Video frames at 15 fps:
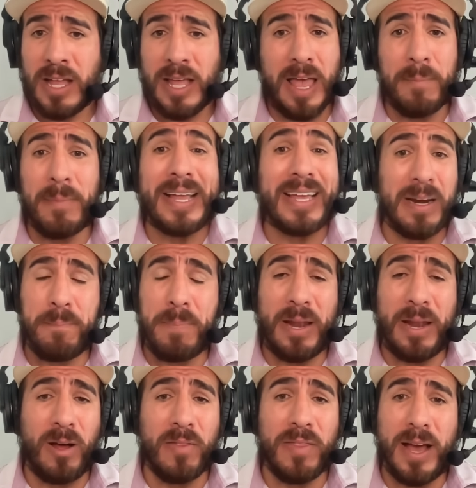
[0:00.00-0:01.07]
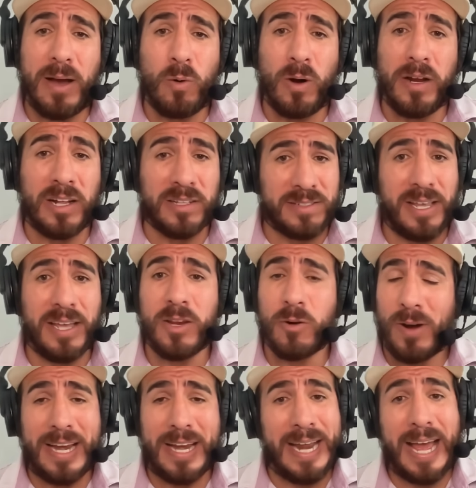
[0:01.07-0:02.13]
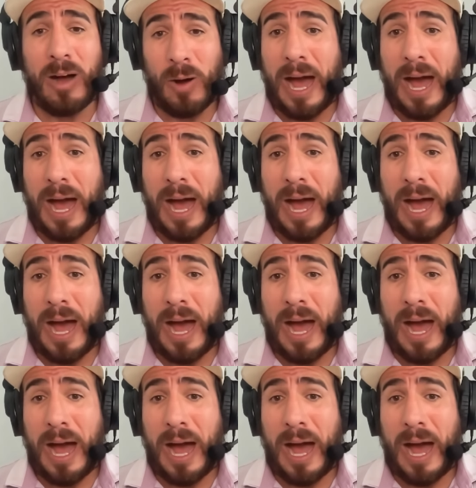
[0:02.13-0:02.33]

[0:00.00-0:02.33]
Am I going to bet on that one? I'll tell you right now,